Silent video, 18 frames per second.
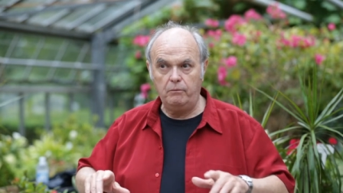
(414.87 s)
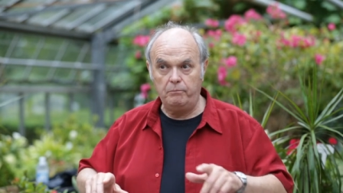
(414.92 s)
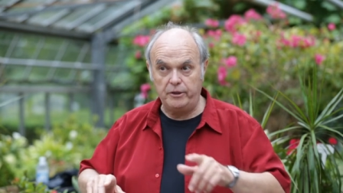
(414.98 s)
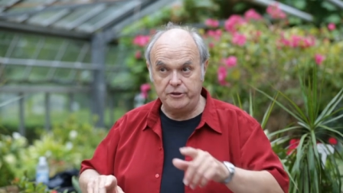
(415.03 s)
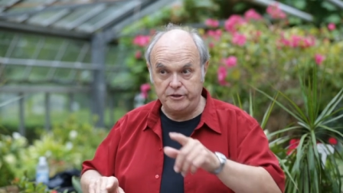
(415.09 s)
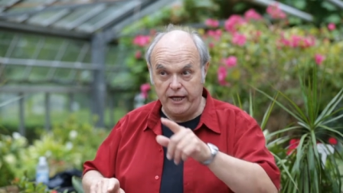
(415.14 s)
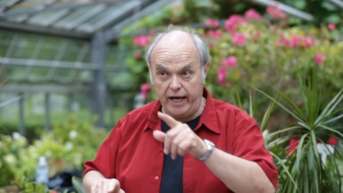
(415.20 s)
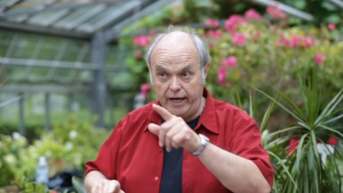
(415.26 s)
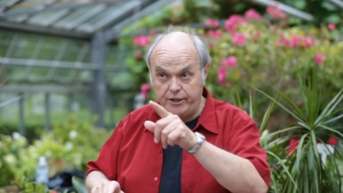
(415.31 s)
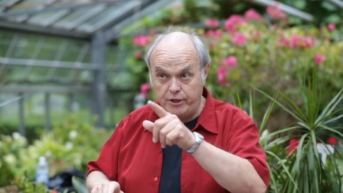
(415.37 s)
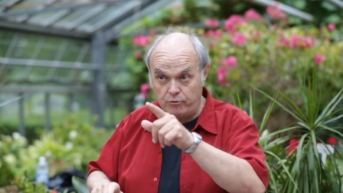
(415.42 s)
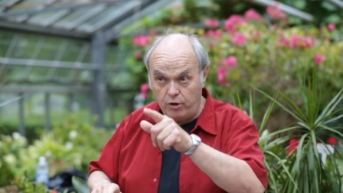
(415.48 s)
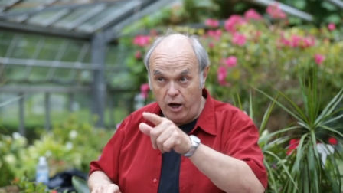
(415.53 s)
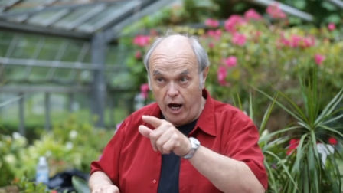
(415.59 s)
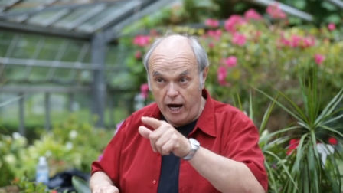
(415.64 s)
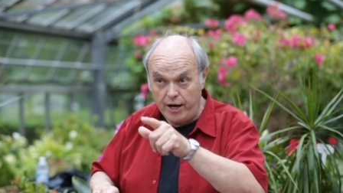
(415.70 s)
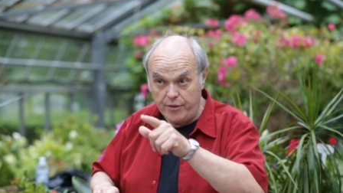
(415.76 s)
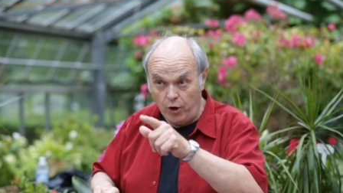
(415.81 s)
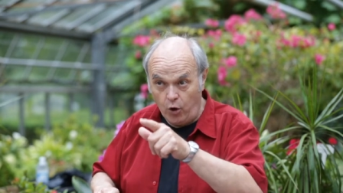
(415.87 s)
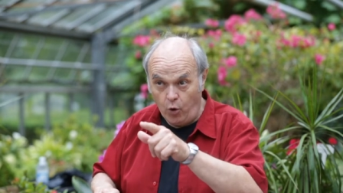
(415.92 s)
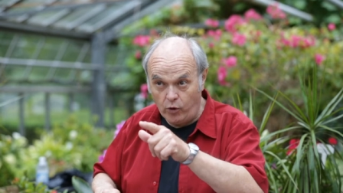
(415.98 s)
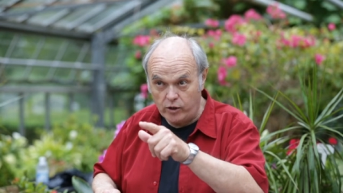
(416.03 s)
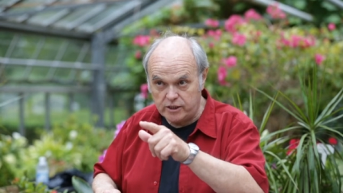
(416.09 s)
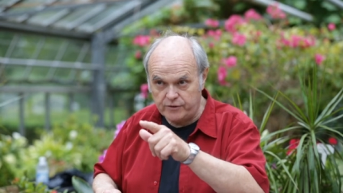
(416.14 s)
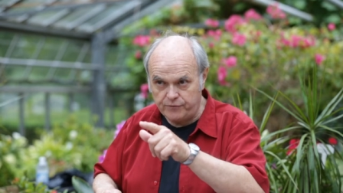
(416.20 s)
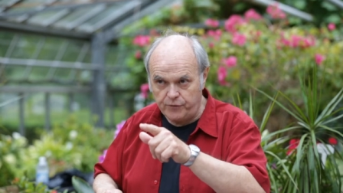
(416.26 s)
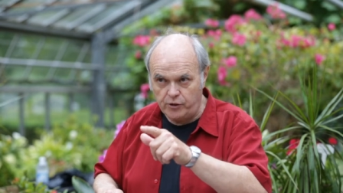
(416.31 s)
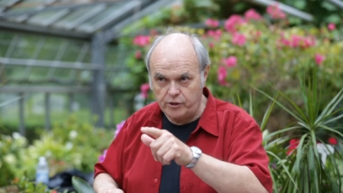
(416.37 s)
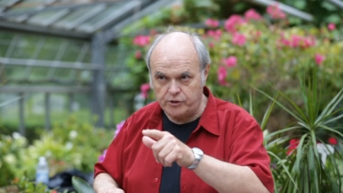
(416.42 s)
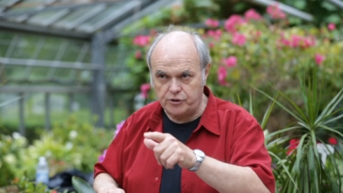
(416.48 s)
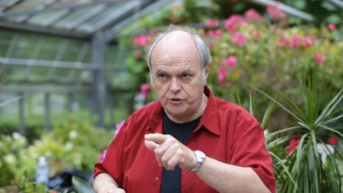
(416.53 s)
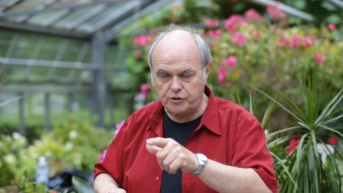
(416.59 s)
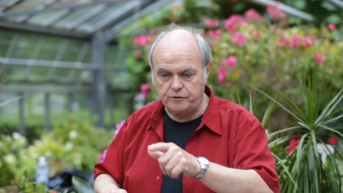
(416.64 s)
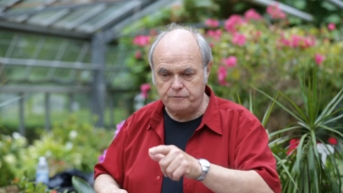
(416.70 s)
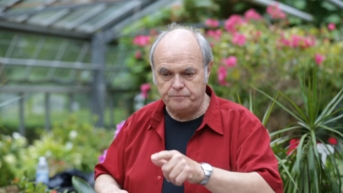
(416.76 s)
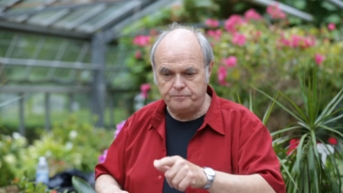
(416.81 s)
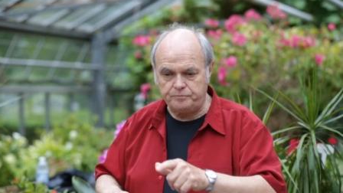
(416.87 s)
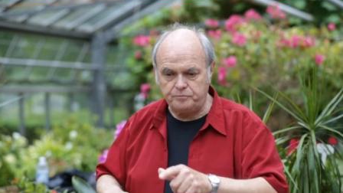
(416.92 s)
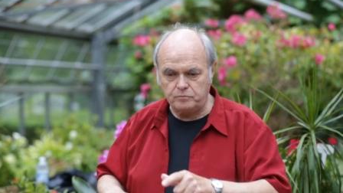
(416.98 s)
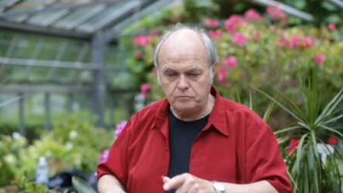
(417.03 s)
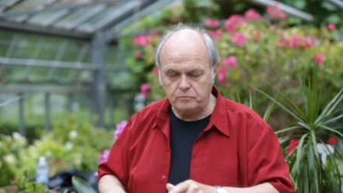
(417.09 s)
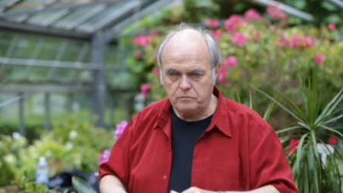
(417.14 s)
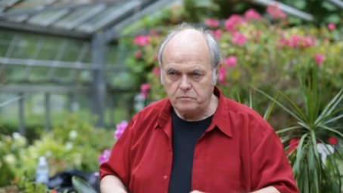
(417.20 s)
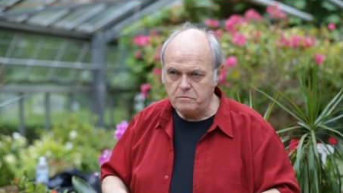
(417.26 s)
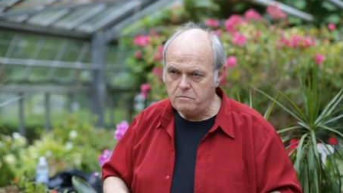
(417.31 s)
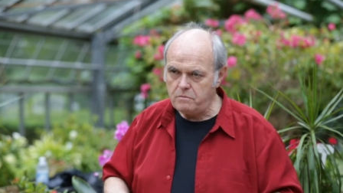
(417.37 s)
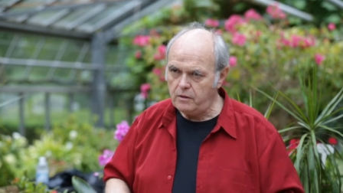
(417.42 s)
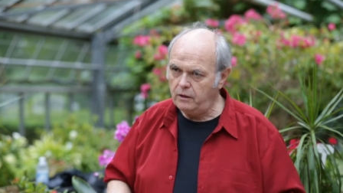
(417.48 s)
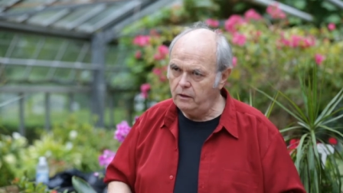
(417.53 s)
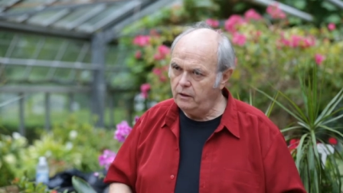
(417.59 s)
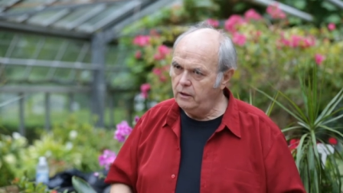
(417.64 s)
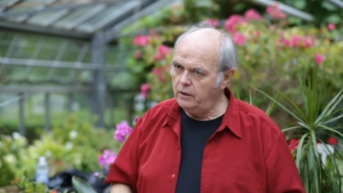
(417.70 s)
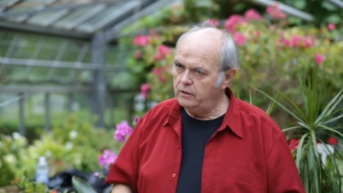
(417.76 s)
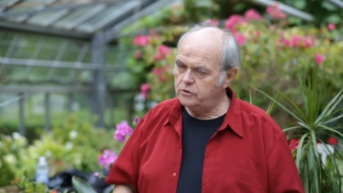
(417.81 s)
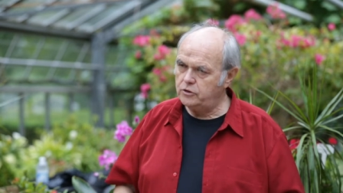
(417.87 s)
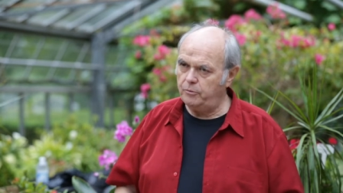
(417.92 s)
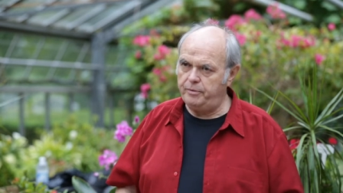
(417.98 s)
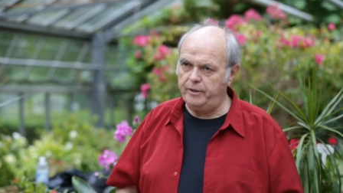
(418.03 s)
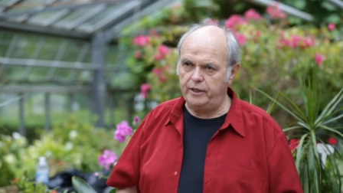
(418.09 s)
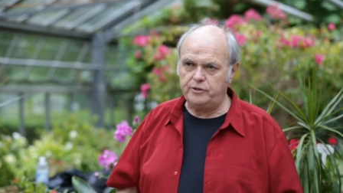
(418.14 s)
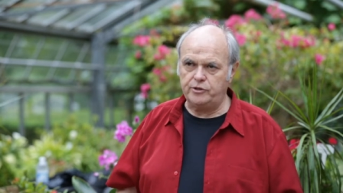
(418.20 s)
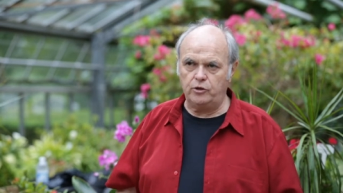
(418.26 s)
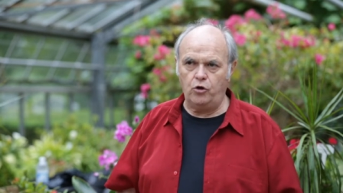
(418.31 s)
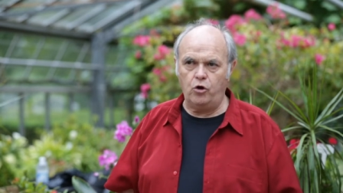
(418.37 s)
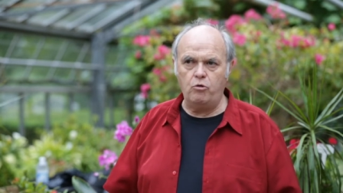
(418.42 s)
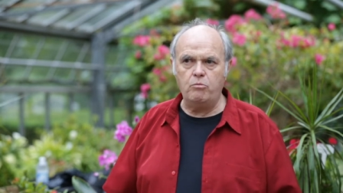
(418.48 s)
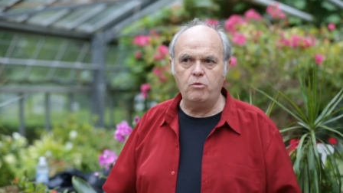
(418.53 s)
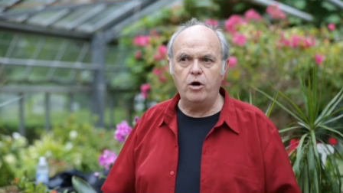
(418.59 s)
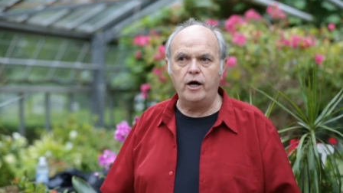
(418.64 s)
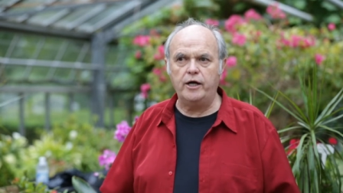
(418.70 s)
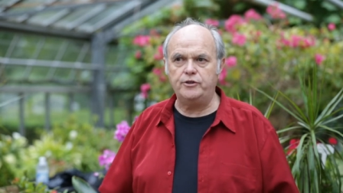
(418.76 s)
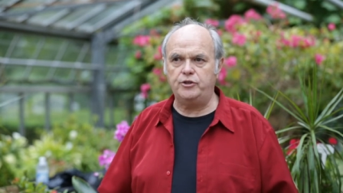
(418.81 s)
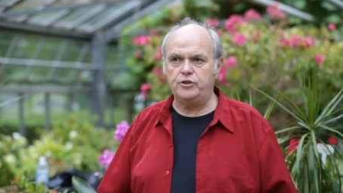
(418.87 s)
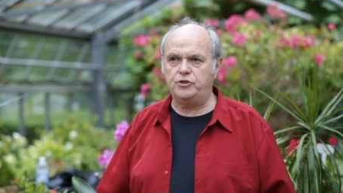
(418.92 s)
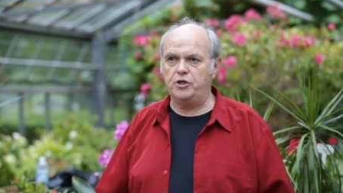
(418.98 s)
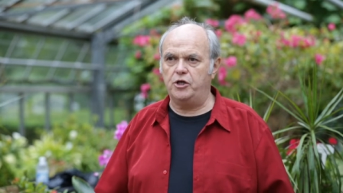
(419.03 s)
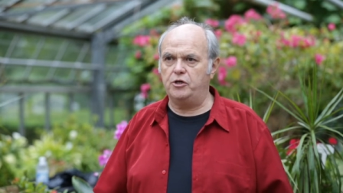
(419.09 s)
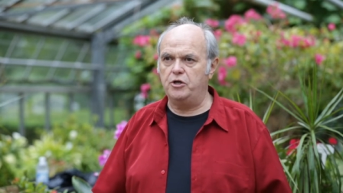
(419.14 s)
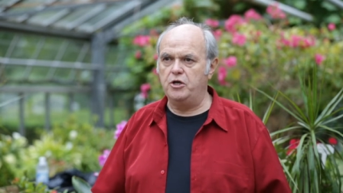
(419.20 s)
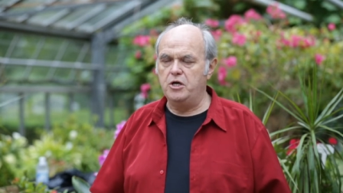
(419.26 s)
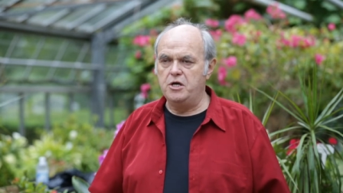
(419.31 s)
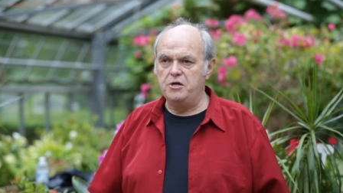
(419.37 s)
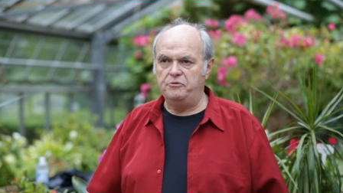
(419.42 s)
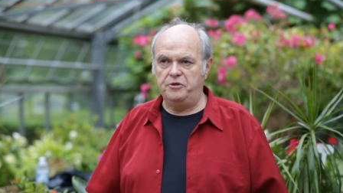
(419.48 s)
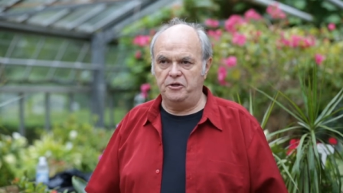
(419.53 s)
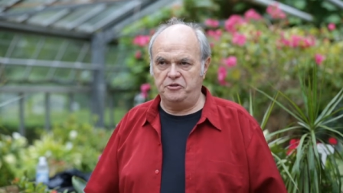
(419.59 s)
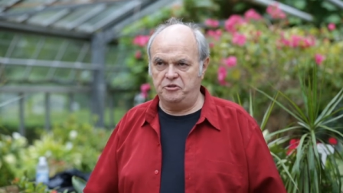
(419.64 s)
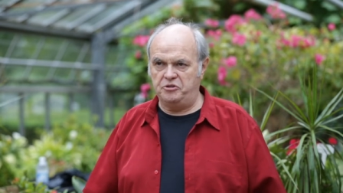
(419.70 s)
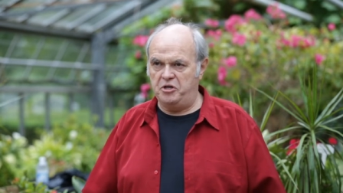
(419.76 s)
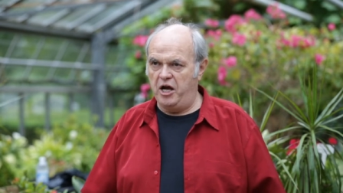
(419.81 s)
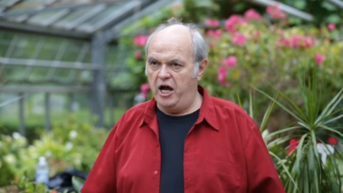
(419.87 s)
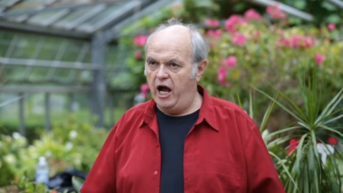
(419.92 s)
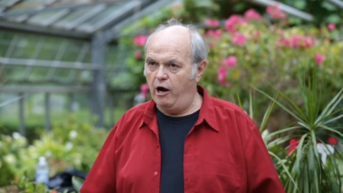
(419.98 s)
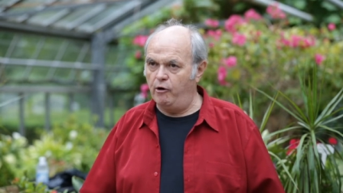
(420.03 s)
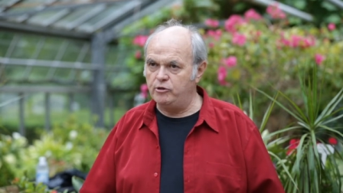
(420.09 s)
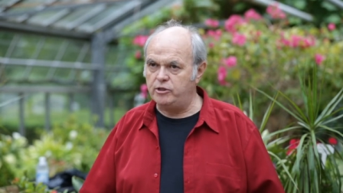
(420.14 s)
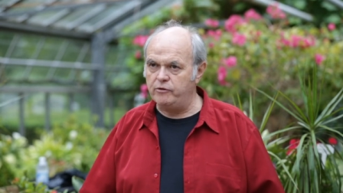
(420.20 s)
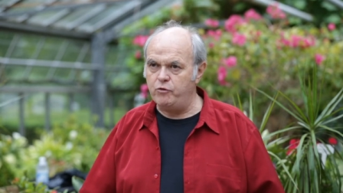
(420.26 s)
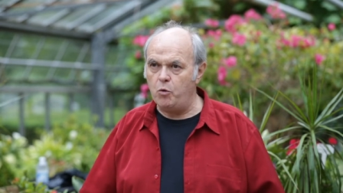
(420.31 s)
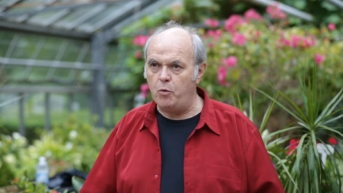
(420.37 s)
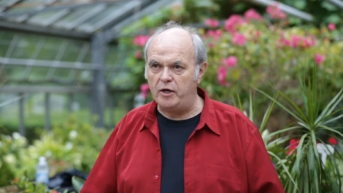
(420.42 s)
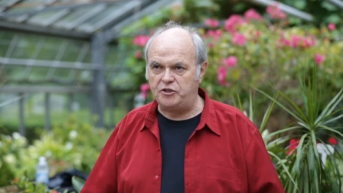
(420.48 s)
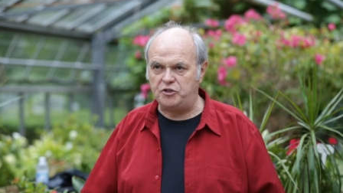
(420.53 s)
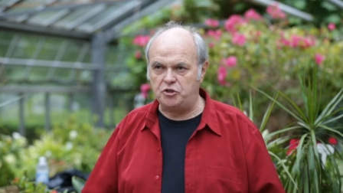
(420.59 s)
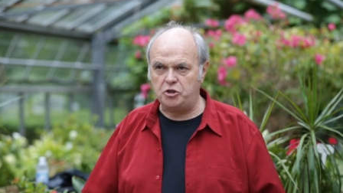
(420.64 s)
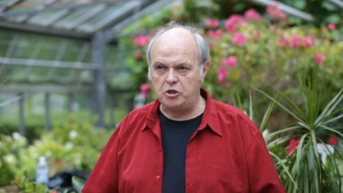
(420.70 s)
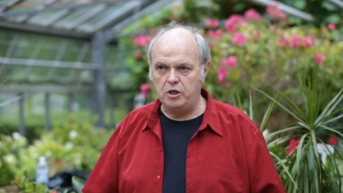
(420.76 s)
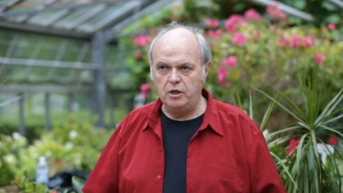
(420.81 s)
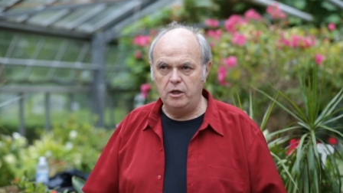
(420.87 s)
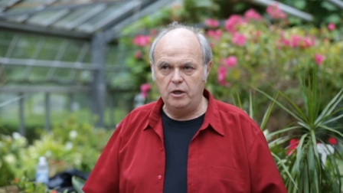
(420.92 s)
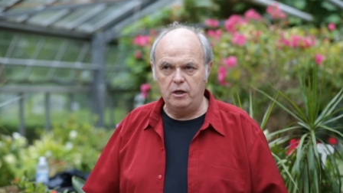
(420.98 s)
But you had to ride the horse first. So Peg said, Oh boy, she said, this is the house of a witch.